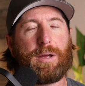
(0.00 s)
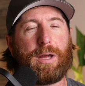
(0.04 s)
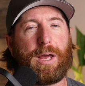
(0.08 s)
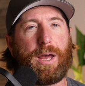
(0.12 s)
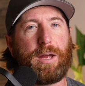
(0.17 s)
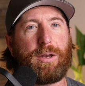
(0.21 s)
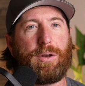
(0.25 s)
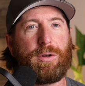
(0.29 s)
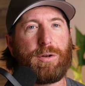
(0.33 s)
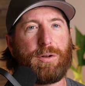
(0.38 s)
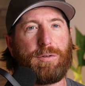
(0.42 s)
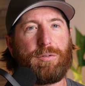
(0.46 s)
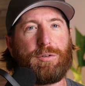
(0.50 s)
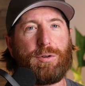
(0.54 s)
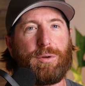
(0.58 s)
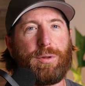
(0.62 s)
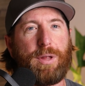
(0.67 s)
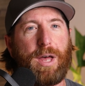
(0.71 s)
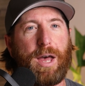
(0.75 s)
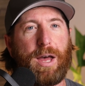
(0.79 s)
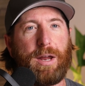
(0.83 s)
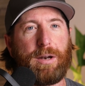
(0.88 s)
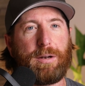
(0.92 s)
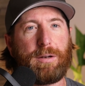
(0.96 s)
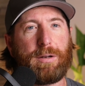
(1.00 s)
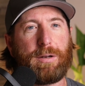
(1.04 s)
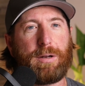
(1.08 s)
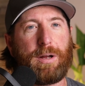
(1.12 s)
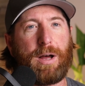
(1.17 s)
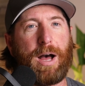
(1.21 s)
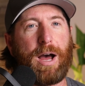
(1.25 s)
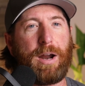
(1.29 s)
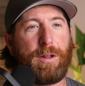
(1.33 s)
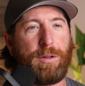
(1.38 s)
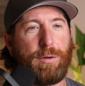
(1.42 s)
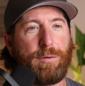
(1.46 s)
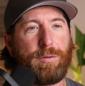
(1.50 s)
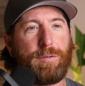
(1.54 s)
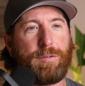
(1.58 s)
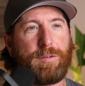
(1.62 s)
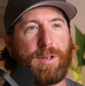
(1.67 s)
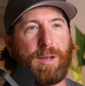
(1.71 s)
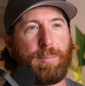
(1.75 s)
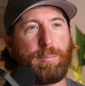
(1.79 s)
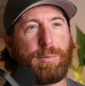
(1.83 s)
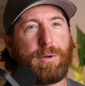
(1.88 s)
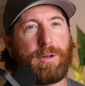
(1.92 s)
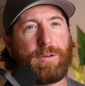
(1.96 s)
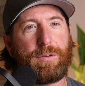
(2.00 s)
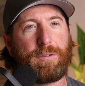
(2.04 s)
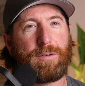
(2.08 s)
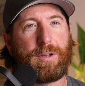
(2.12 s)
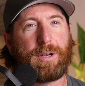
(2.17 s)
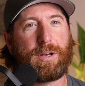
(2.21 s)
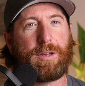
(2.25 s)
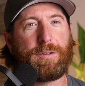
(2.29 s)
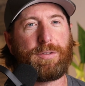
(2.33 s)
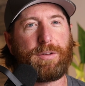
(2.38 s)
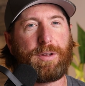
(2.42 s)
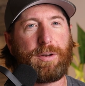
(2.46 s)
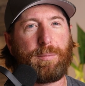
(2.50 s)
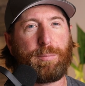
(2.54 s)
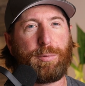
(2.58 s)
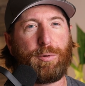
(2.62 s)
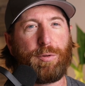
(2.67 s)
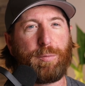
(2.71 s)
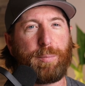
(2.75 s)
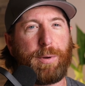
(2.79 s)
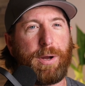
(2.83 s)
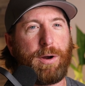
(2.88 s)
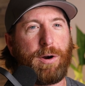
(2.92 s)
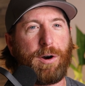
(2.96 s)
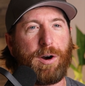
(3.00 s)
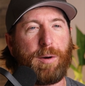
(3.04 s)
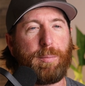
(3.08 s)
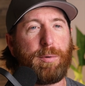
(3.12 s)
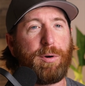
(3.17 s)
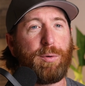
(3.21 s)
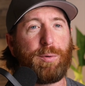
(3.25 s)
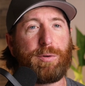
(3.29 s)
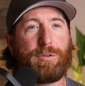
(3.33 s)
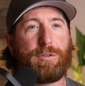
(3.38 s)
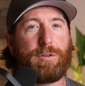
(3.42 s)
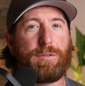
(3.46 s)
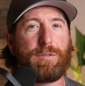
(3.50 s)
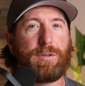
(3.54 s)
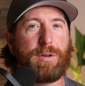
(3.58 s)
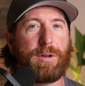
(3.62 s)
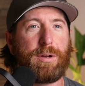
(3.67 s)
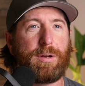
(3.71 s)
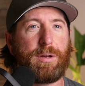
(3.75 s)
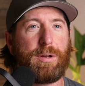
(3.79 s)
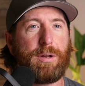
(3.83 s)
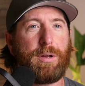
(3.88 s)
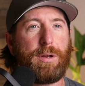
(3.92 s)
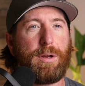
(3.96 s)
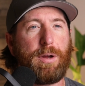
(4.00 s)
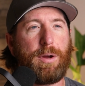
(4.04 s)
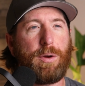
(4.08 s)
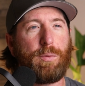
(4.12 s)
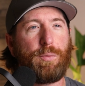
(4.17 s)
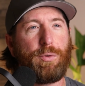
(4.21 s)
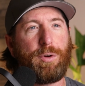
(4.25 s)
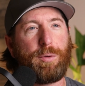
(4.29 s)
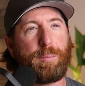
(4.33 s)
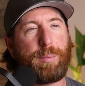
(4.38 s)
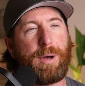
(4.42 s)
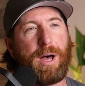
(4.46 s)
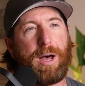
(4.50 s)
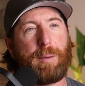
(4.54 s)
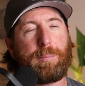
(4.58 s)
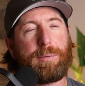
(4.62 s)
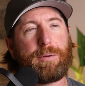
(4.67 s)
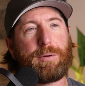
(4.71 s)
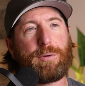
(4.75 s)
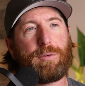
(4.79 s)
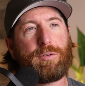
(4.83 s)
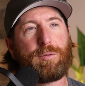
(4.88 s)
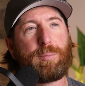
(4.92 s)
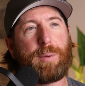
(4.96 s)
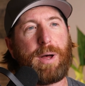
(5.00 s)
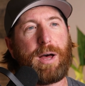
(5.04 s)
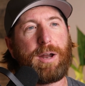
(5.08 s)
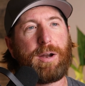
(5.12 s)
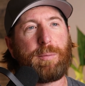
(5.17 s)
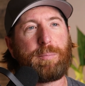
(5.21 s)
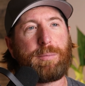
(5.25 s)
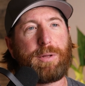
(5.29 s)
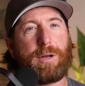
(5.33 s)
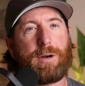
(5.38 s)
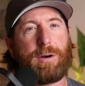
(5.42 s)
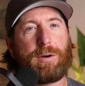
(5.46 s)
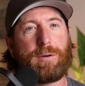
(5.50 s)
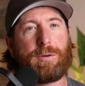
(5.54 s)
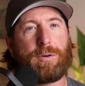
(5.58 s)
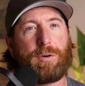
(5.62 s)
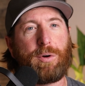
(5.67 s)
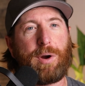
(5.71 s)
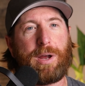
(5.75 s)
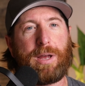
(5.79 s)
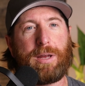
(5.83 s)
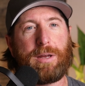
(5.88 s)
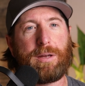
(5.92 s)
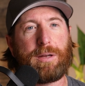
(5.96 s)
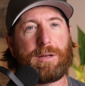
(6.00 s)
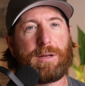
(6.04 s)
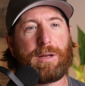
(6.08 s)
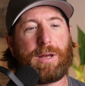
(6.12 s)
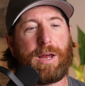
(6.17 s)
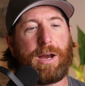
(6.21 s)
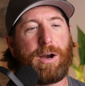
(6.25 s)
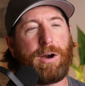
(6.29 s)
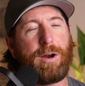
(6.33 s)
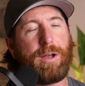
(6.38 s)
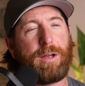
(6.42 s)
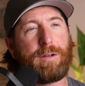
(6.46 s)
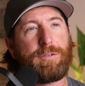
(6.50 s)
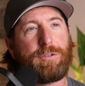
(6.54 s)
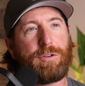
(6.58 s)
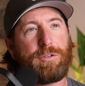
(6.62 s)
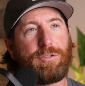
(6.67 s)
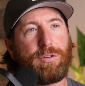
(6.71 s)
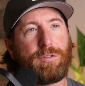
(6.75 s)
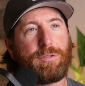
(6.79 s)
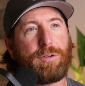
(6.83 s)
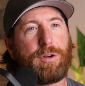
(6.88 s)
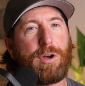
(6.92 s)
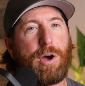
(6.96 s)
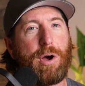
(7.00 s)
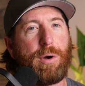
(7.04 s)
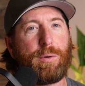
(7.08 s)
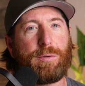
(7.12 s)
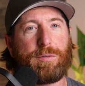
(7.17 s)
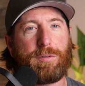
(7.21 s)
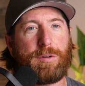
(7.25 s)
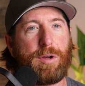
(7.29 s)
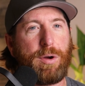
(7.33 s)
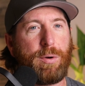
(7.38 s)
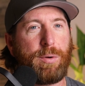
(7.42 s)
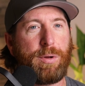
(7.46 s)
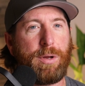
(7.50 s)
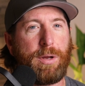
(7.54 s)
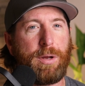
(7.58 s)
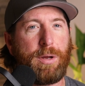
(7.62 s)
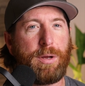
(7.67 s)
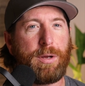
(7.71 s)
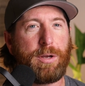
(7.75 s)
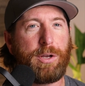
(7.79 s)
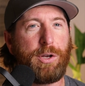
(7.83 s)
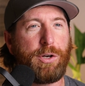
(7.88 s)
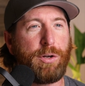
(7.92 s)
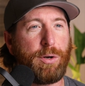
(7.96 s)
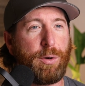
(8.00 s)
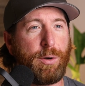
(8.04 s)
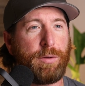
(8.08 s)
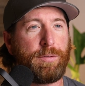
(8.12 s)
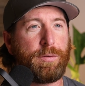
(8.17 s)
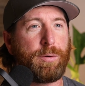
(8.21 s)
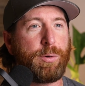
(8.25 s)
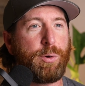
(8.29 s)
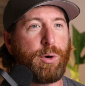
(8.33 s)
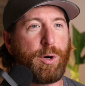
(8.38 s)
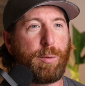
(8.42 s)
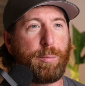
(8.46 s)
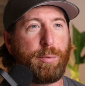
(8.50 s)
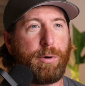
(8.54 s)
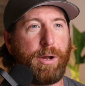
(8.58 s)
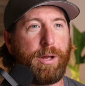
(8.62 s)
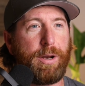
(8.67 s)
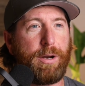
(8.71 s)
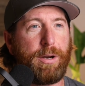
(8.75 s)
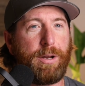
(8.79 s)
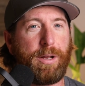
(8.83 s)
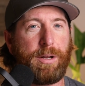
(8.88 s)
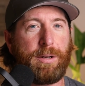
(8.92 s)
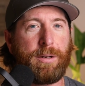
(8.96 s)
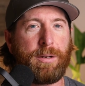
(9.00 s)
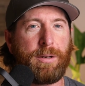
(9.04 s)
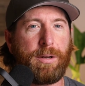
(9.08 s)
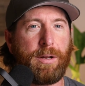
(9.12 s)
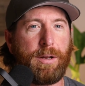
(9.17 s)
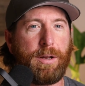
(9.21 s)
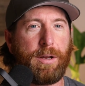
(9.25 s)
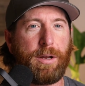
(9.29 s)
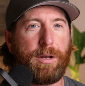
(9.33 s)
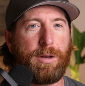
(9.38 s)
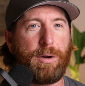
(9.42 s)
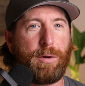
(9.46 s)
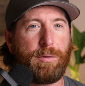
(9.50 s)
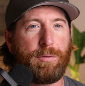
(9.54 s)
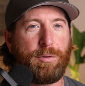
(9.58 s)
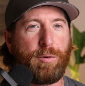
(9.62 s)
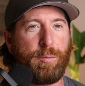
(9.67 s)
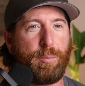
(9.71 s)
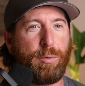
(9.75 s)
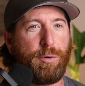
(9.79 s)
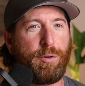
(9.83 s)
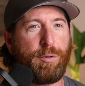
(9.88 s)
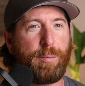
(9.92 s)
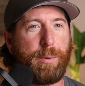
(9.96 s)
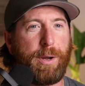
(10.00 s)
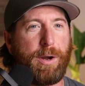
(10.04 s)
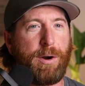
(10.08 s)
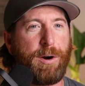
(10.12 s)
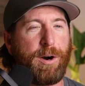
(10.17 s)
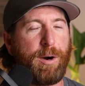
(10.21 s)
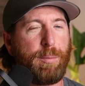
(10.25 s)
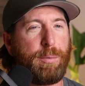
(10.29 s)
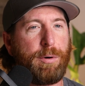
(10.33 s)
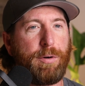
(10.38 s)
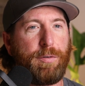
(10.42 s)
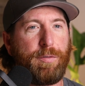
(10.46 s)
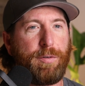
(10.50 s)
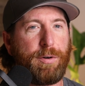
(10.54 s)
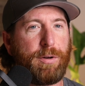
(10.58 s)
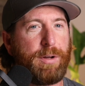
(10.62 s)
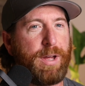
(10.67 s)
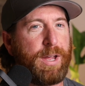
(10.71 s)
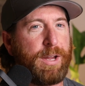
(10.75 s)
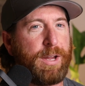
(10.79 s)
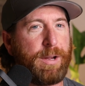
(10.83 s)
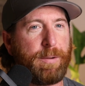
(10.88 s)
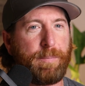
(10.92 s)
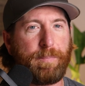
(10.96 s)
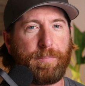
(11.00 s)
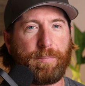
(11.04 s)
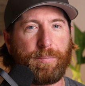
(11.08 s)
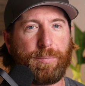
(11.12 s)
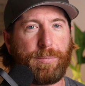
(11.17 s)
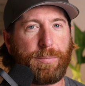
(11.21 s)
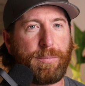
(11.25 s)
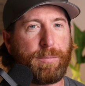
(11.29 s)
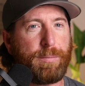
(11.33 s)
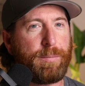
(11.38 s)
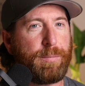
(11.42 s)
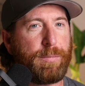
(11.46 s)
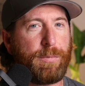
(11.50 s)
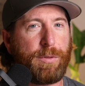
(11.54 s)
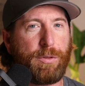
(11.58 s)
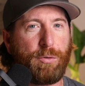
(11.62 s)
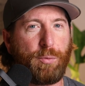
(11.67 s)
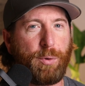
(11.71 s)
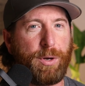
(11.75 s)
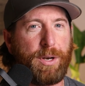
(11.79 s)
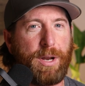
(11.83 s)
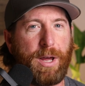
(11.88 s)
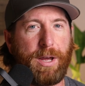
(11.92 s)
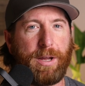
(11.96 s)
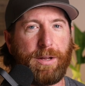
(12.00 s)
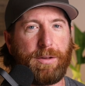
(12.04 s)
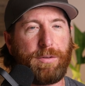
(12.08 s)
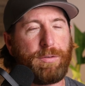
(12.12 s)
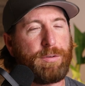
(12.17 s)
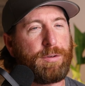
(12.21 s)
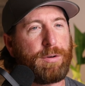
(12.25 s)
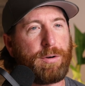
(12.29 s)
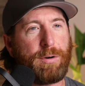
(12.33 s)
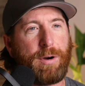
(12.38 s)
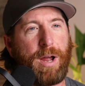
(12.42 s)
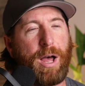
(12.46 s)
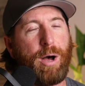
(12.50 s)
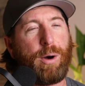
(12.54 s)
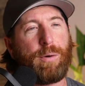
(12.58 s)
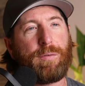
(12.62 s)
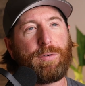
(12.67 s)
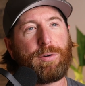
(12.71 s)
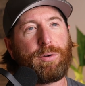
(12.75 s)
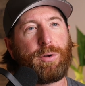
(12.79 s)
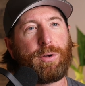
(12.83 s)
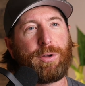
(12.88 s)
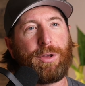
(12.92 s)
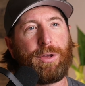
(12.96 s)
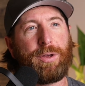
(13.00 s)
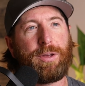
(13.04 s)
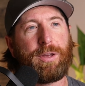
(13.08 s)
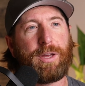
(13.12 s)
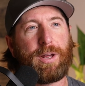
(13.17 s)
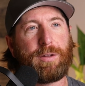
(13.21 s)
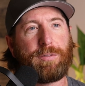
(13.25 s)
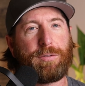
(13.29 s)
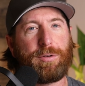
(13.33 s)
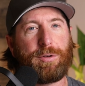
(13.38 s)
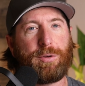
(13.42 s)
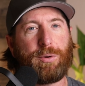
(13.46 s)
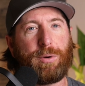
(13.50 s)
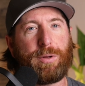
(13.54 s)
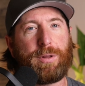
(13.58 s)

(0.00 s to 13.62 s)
And you could do that out of those same places, like I said, Booth Bay Harbor, which is a real popular spot up there and great area to just go. So you could always incorporate it in, do Booth Bay Harbor for like 3 nights or however long you can get to.